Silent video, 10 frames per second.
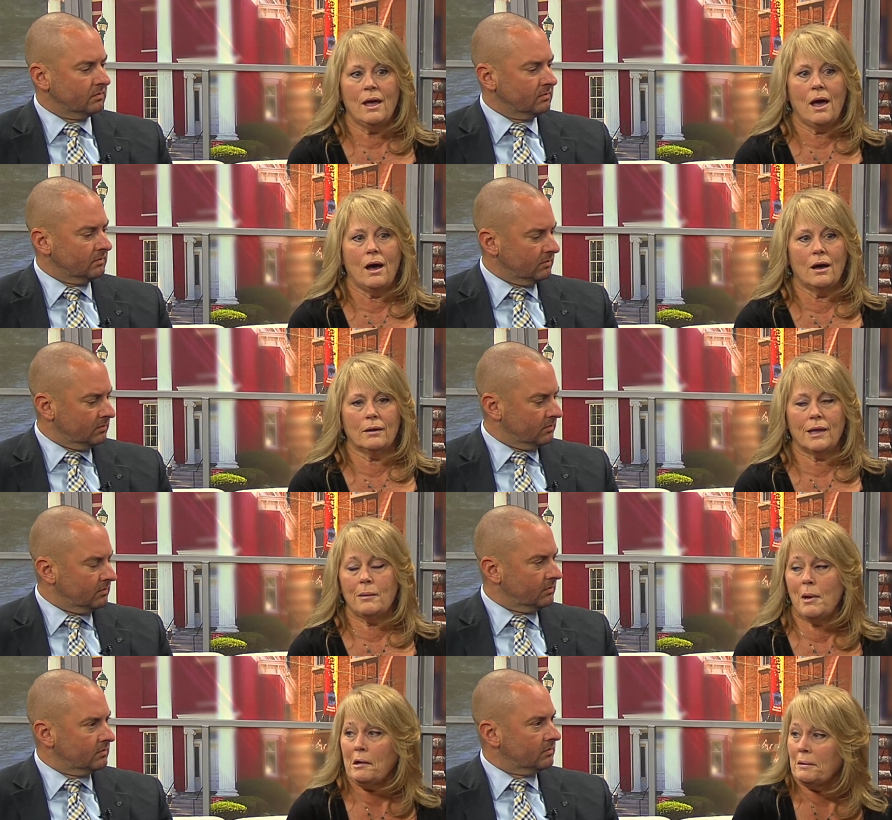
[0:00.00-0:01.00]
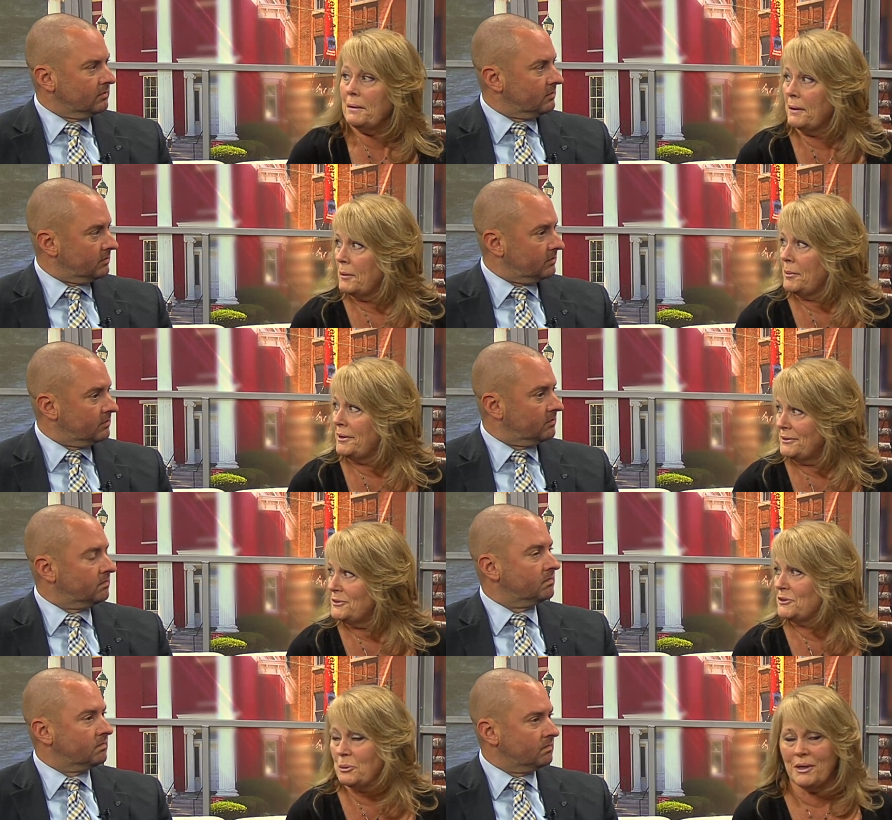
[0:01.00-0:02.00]
Speaker 1: Uh, came out a little bit in hmm.
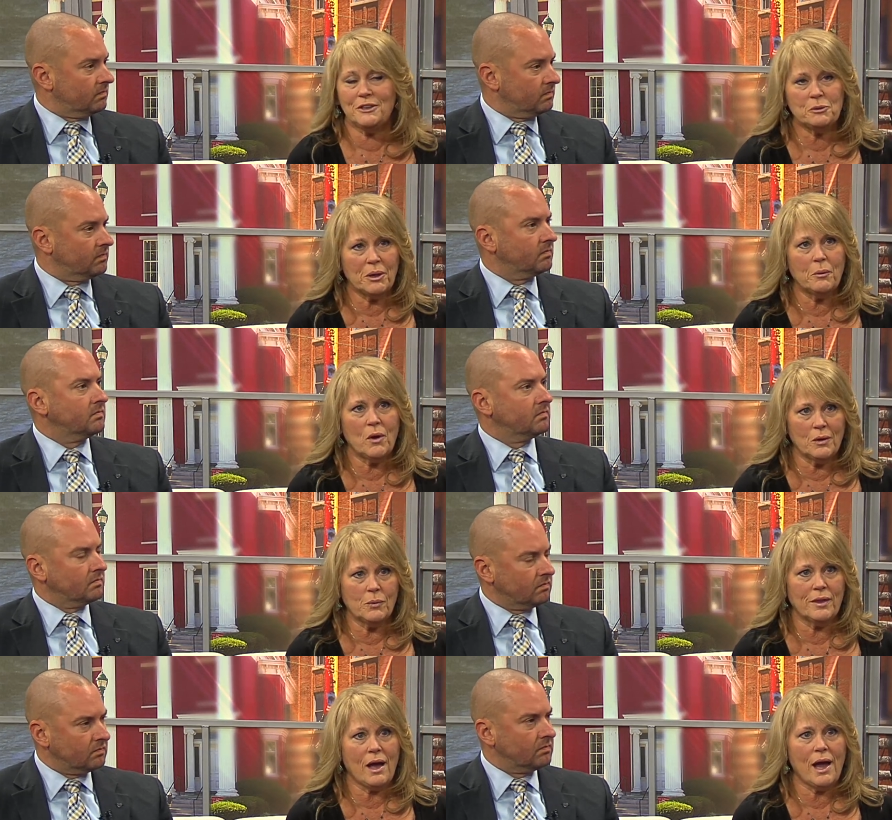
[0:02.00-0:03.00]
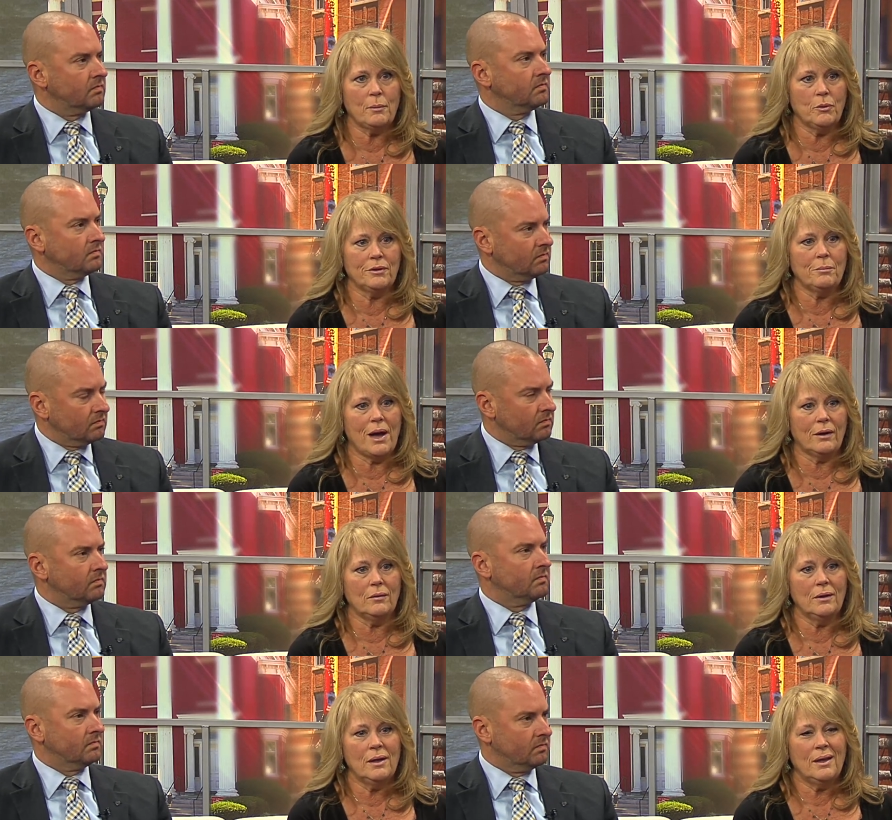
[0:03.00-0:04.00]
2021 with a hybrid model
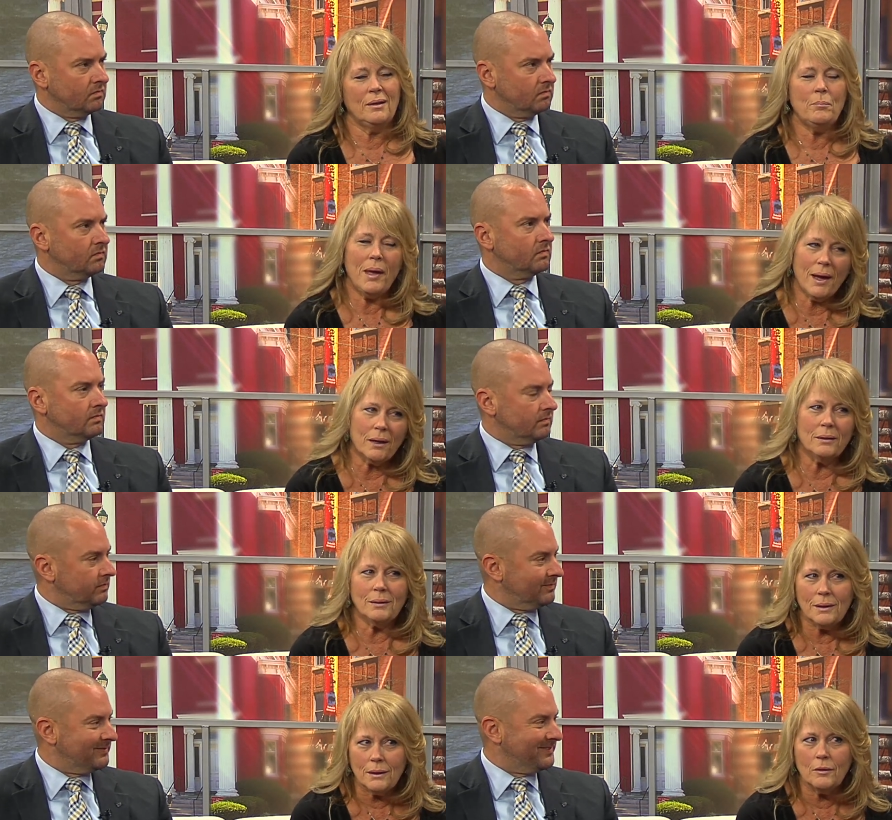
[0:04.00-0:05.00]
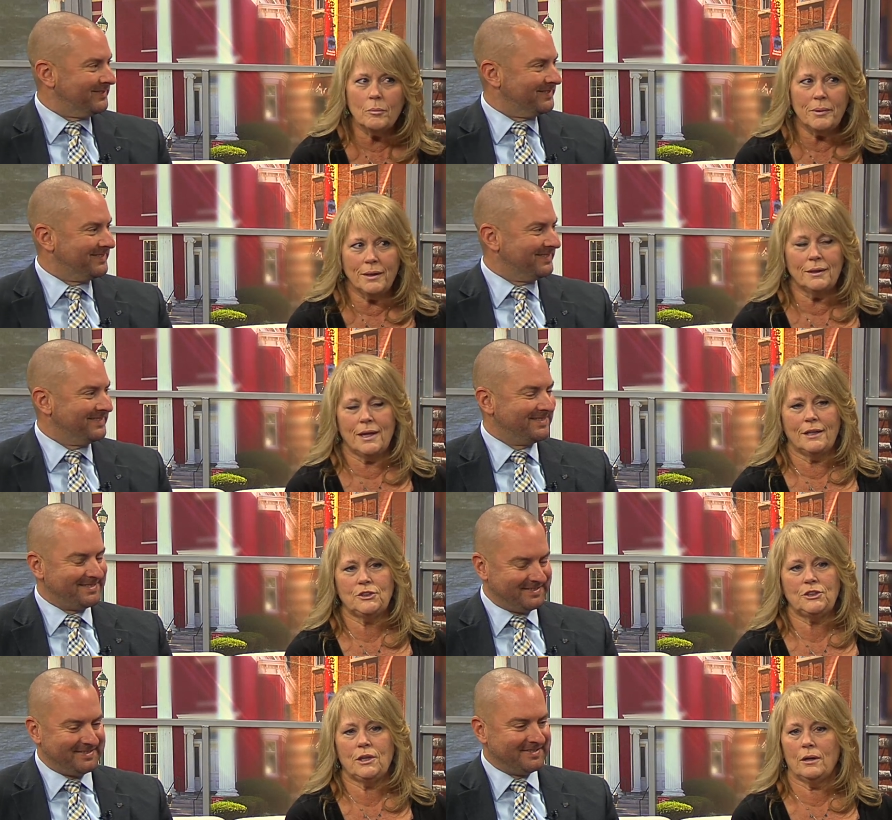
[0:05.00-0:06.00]
back a little bit
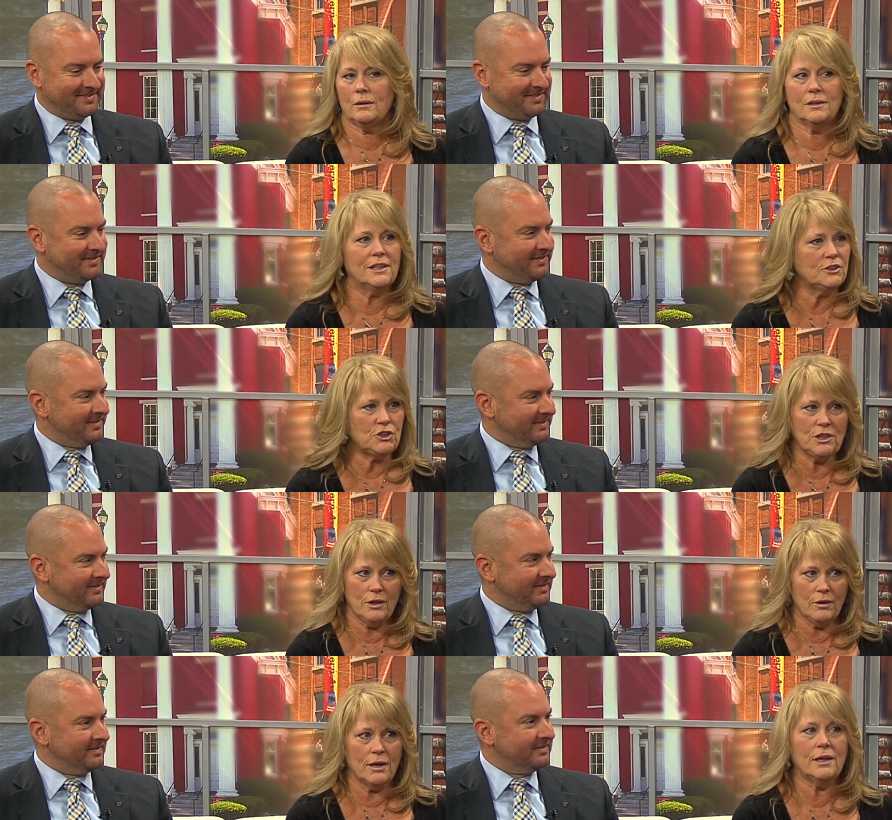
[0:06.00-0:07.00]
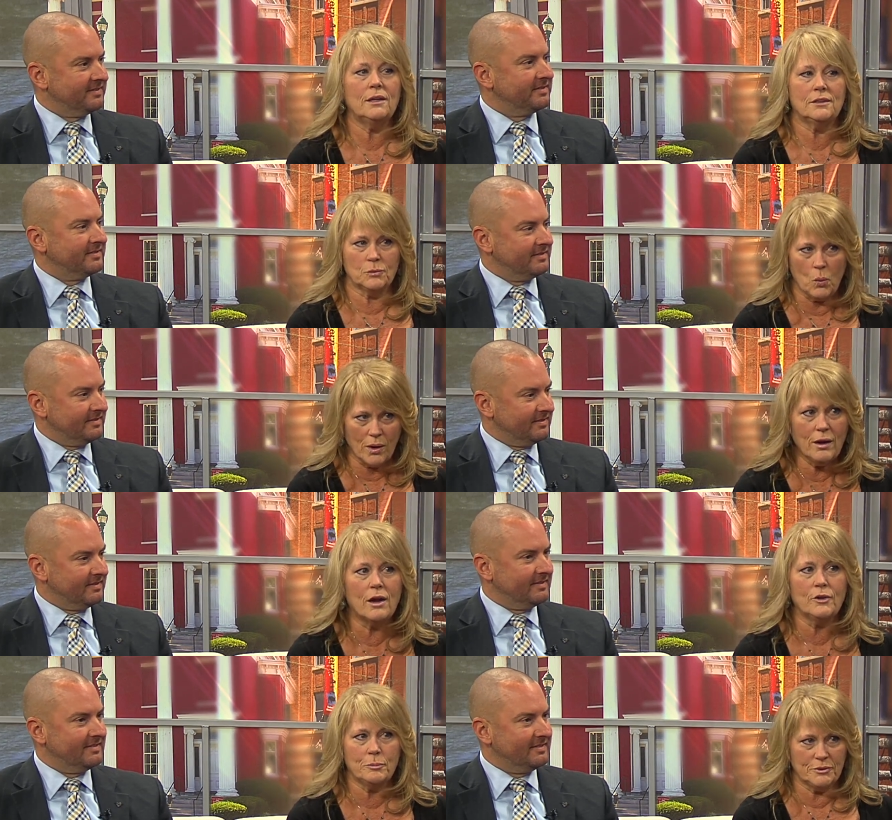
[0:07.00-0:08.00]
last year. This year, it is
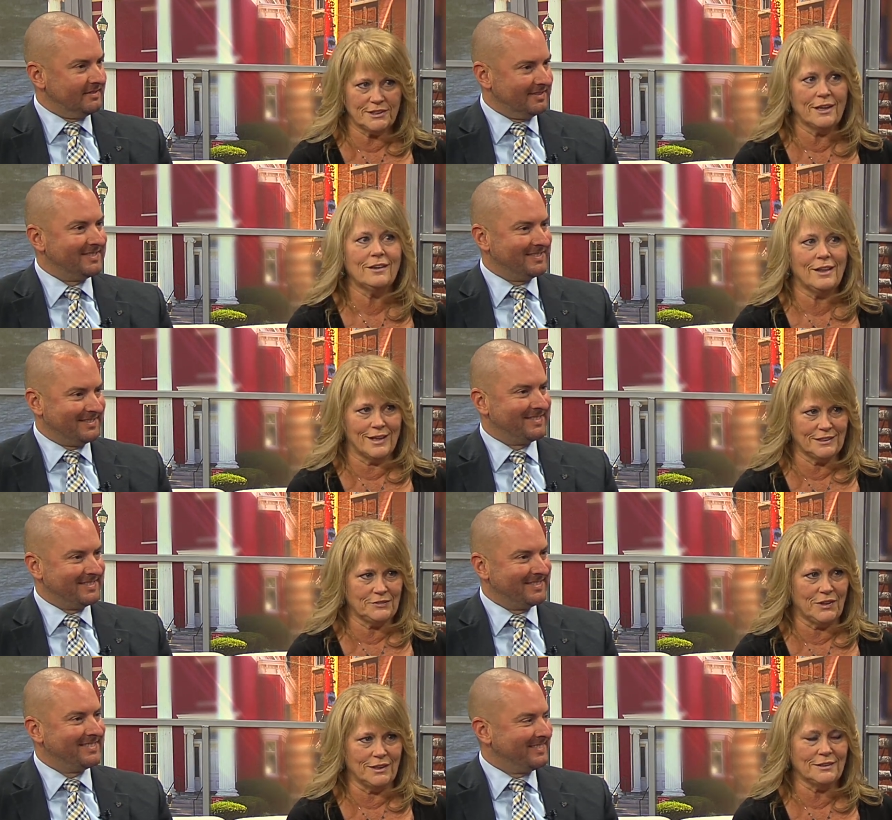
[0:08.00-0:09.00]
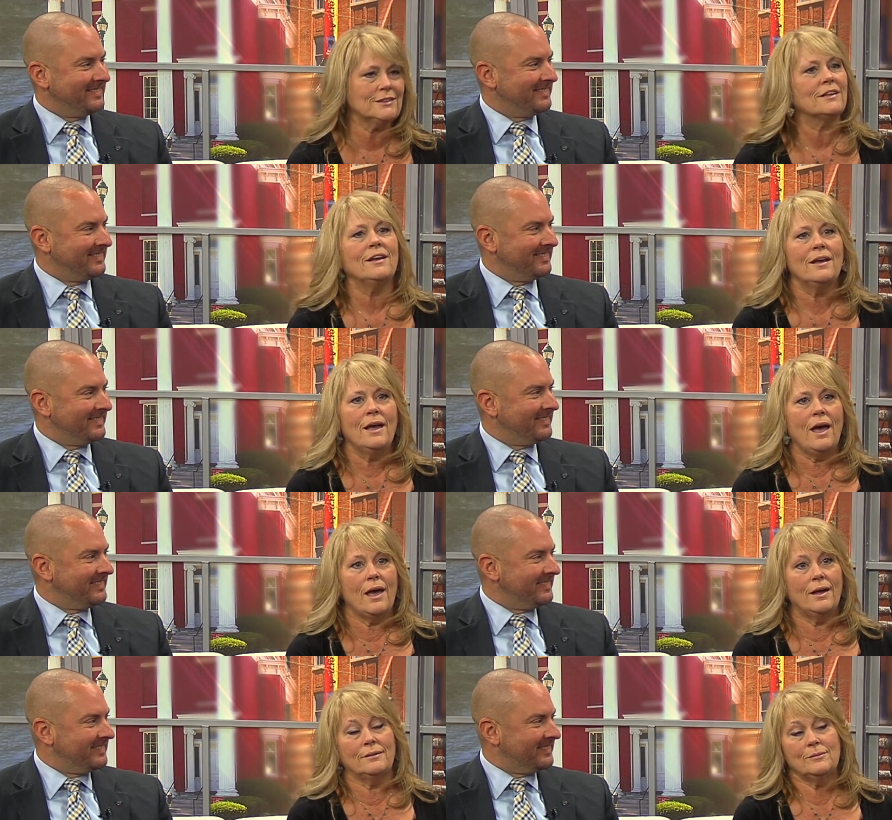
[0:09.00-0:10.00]
100% Glass Fest.
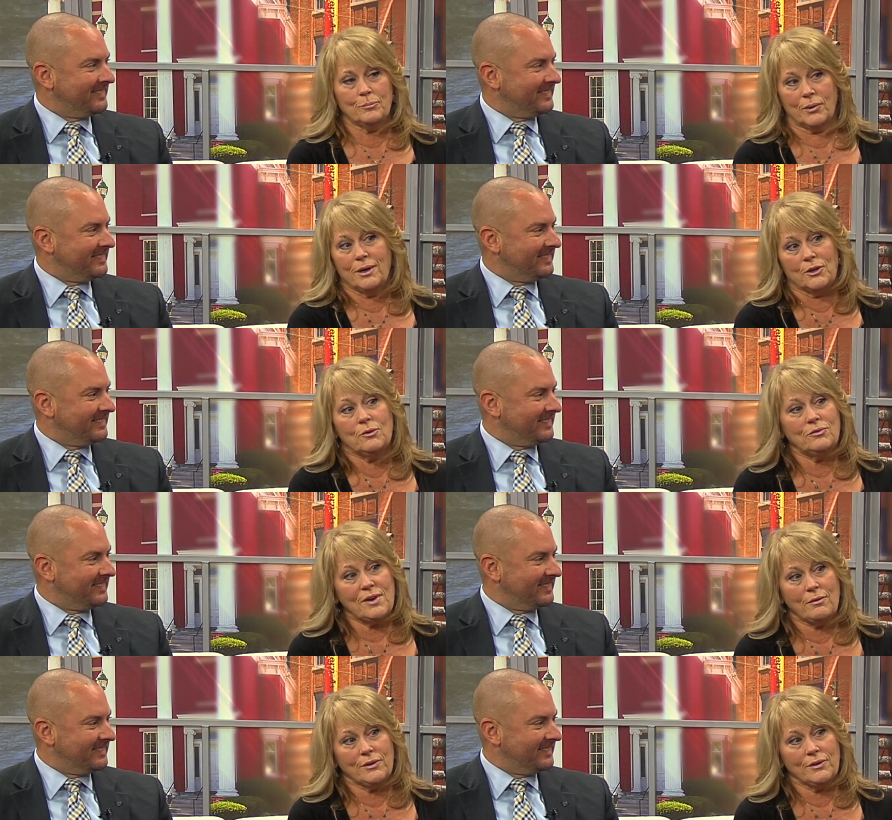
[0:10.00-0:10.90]
And Britt, you've never